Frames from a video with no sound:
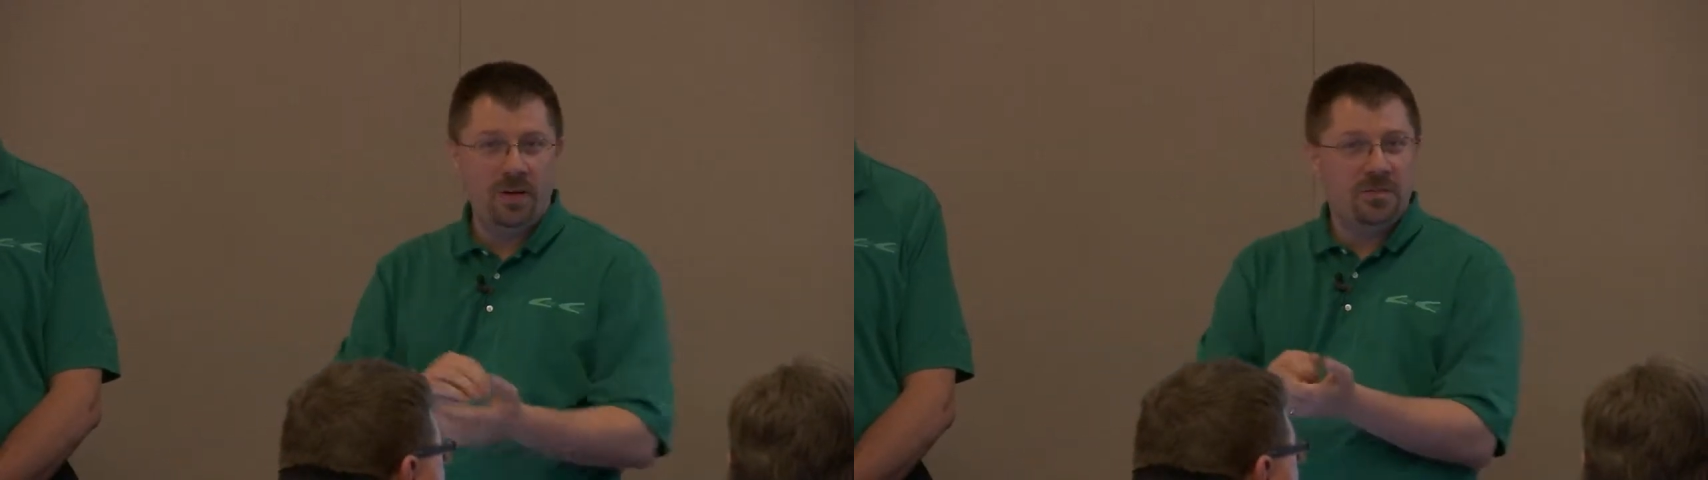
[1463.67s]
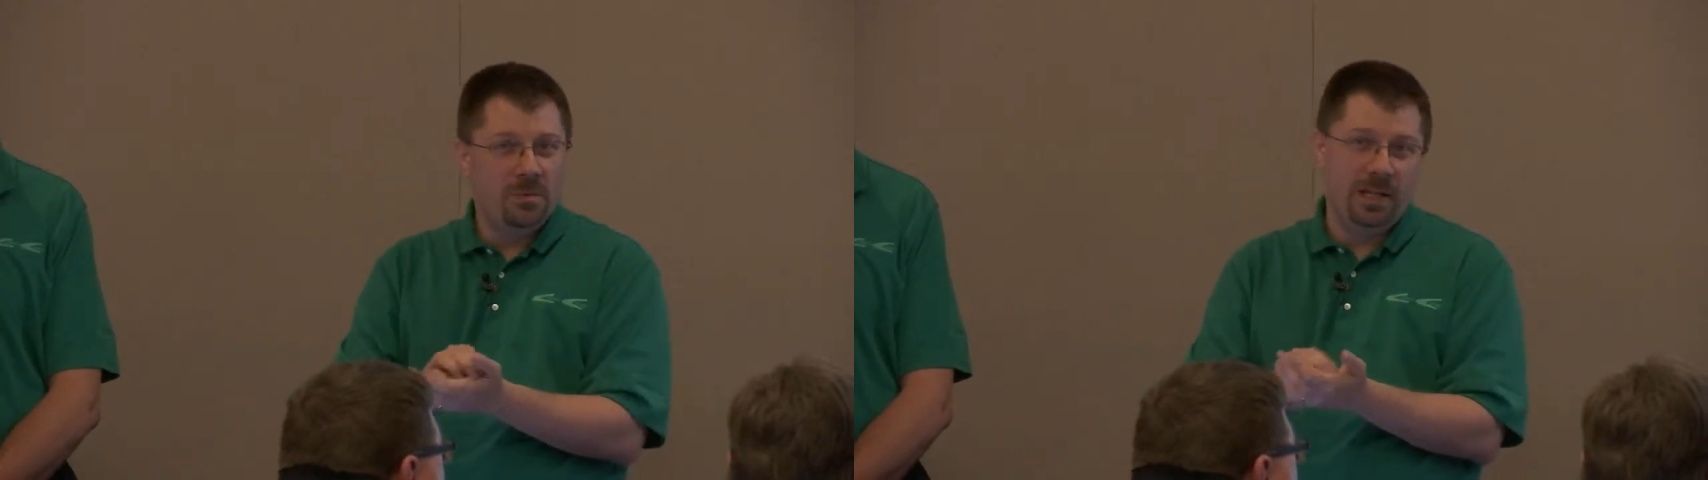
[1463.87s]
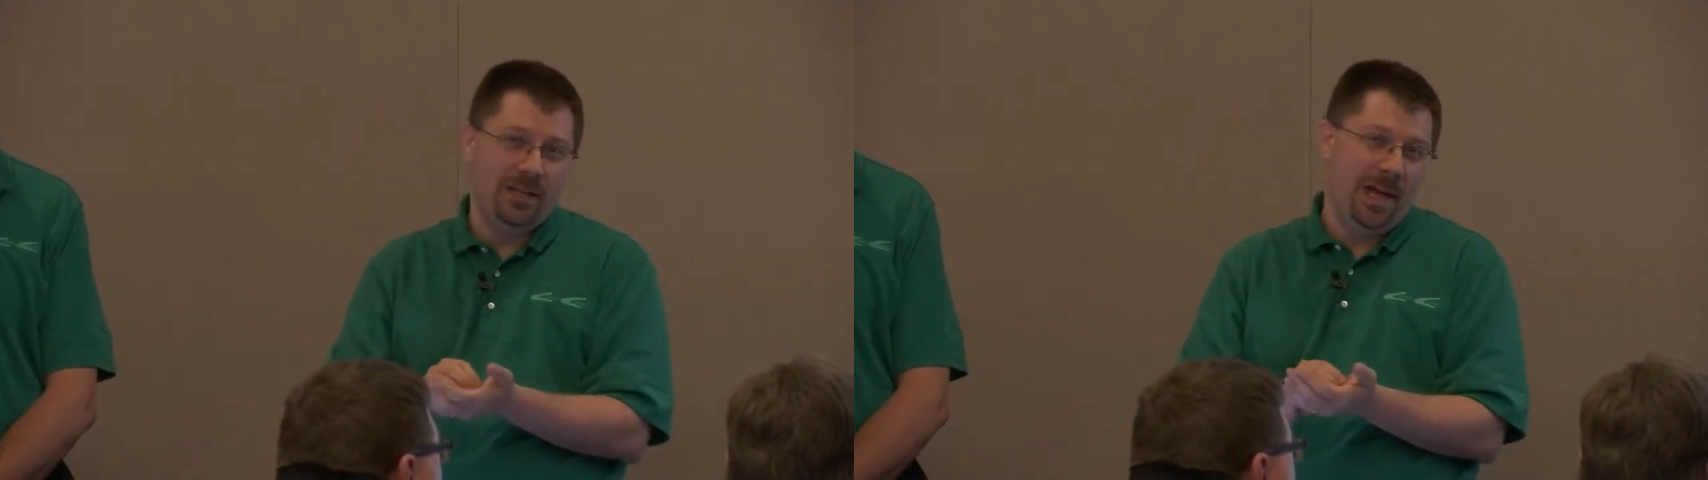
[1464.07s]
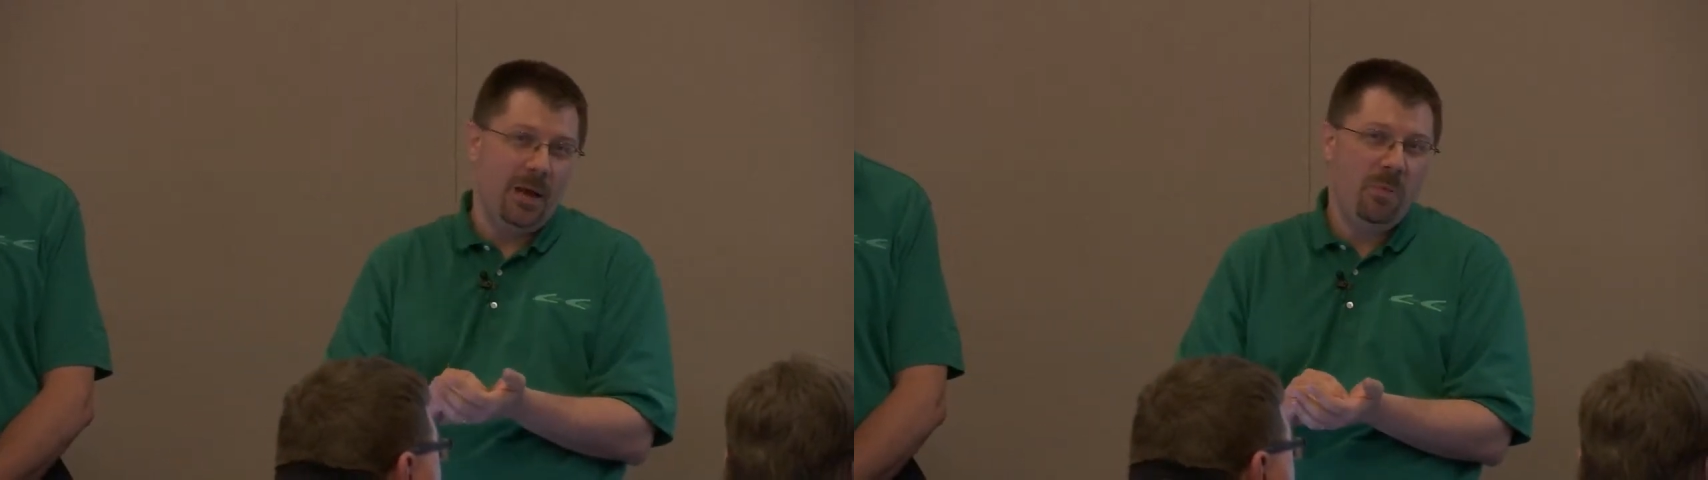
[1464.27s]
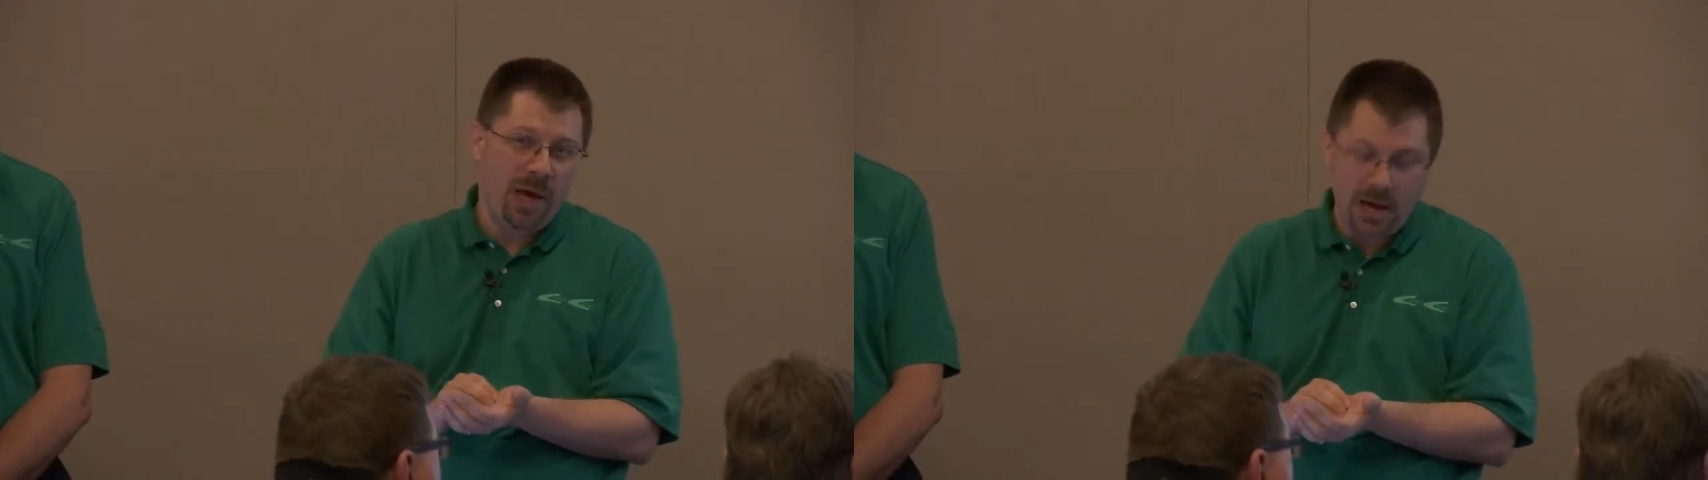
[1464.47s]
have something on the
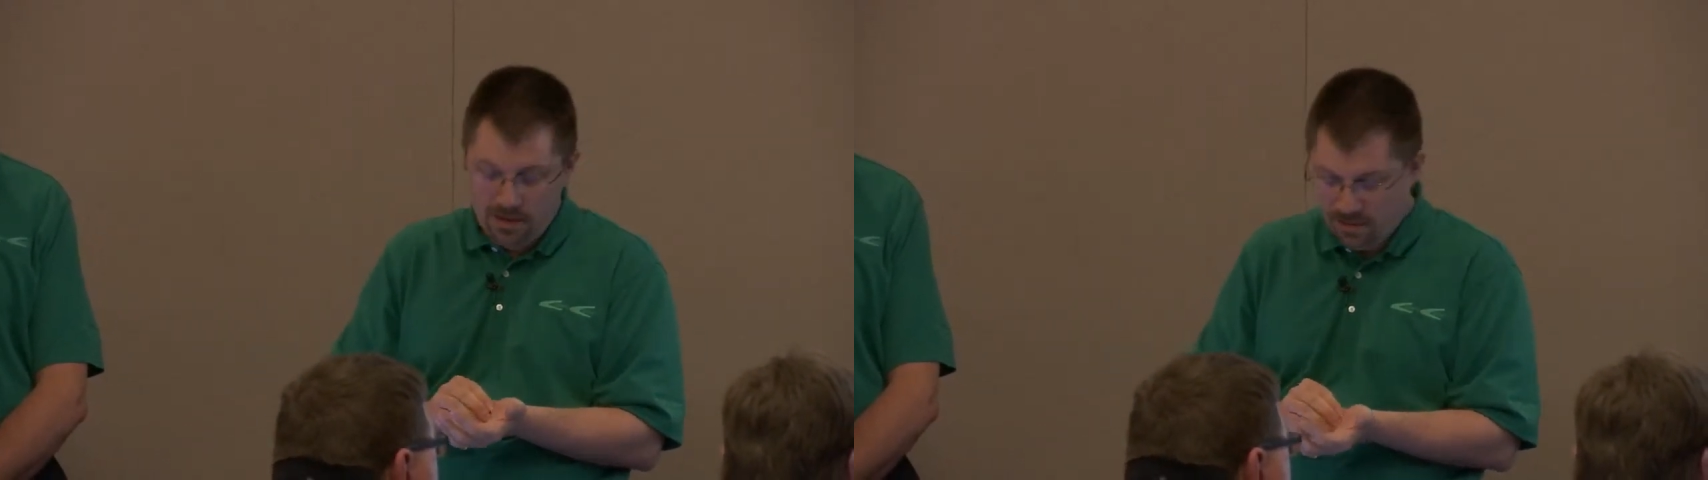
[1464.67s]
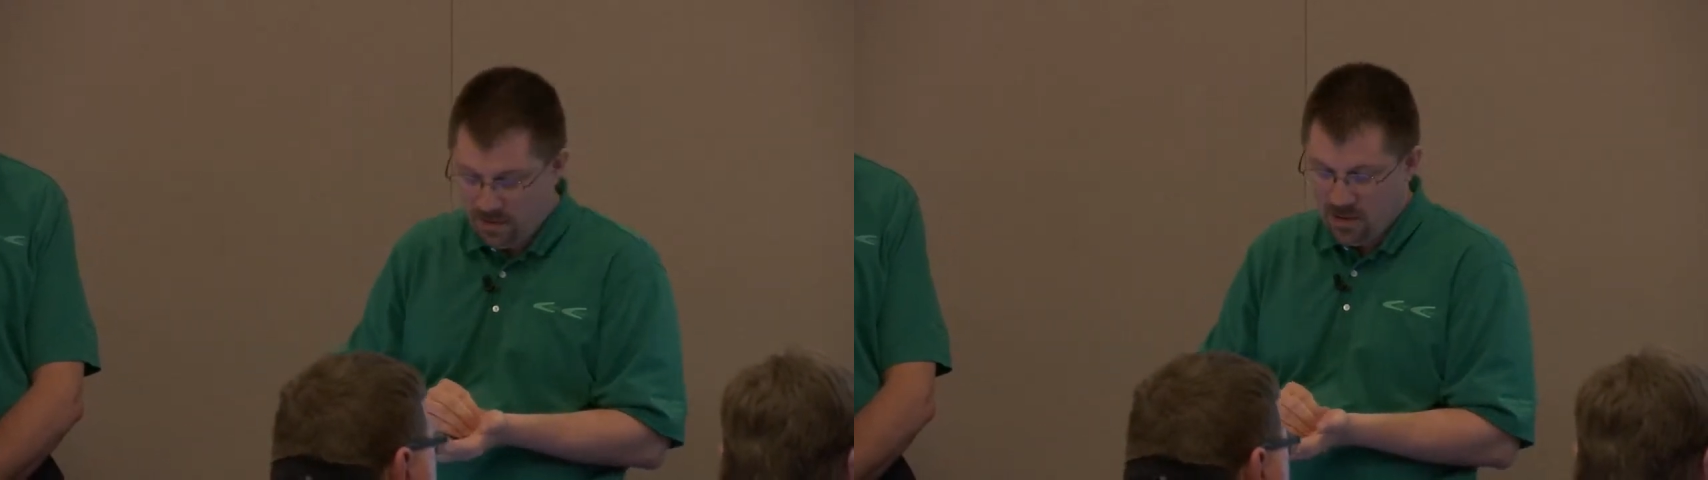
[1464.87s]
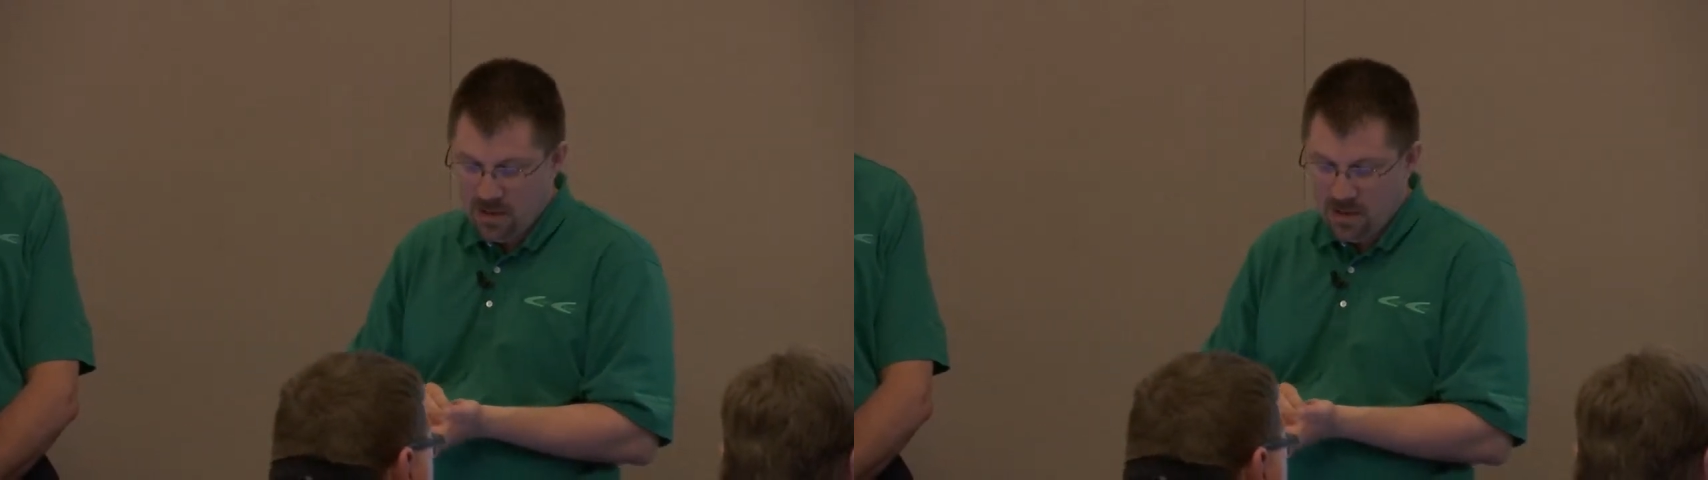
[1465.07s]
iPad,